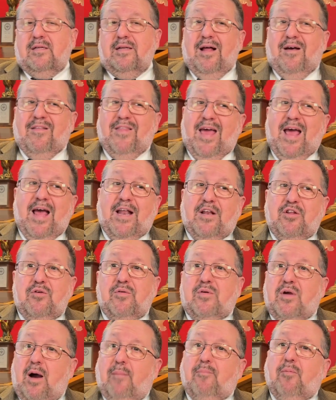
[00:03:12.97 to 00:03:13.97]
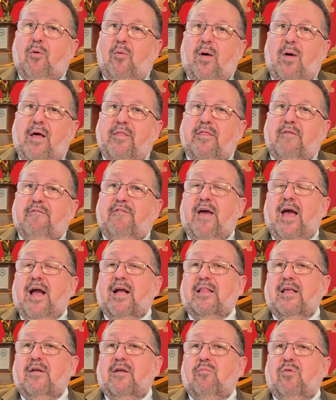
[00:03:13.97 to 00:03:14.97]
Now that you couple with the
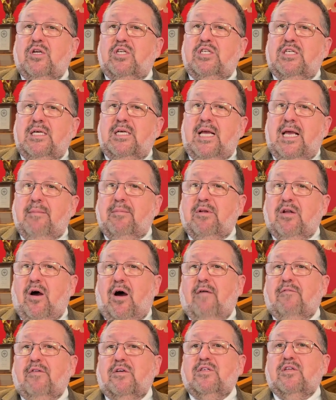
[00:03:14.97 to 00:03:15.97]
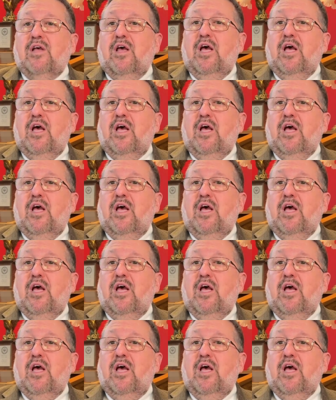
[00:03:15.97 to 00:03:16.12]
fact that when she came into office,